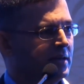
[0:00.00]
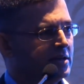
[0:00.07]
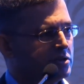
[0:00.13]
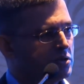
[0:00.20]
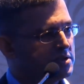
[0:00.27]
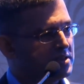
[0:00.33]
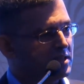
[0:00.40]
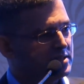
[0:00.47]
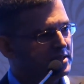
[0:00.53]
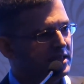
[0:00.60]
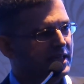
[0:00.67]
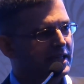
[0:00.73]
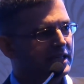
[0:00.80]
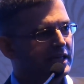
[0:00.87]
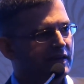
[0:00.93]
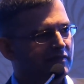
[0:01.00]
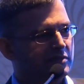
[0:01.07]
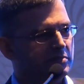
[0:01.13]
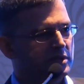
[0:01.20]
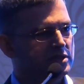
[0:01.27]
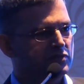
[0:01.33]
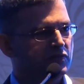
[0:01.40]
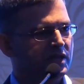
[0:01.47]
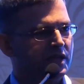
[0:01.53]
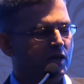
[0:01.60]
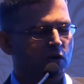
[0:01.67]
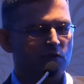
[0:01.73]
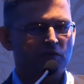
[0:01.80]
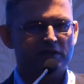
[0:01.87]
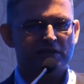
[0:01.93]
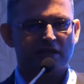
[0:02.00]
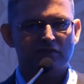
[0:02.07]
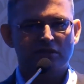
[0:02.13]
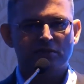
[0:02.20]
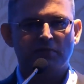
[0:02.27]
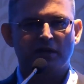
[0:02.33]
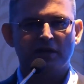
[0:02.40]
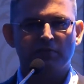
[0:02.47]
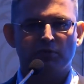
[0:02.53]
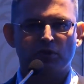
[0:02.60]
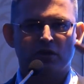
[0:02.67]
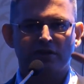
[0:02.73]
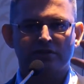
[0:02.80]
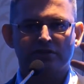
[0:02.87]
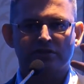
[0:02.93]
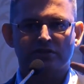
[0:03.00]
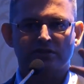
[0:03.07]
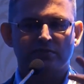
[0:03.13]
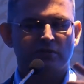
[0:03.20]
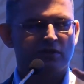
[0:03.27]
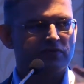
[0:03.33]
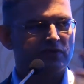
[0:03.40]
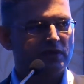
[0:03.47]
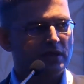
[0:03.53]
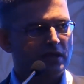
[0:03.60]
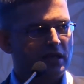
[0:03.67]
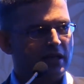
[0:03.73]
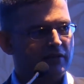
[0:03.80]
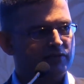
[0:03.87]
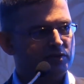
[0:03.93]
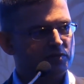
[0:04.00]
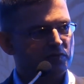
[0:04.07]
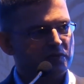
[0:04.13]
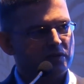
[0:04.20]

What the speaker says: So succeeding governments, we always have this bipolar system of left